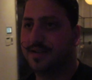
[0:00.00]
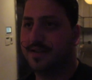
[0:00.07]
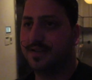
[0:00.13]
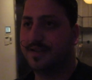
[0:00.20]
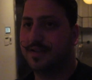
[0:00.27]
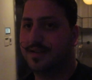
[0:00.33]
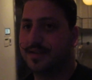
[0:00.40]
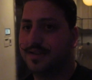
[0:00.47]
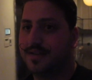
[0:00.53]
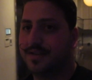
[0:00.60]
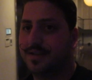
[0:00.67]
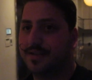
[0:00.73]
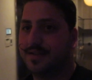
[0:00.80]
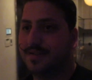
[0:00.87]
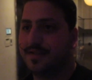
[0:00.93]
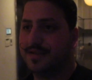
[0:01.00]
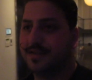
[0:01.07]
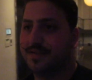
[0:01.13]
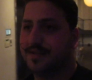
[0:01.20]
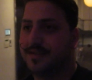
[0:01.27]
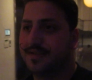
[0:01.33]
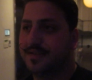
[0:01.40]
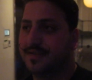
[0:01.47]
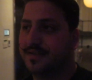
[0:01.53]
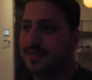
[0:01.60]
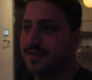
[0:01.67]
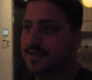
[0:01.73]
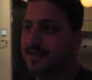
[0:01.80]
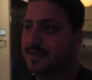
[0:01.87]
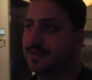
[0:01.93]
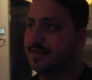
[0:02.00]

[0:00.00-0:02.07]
(silence)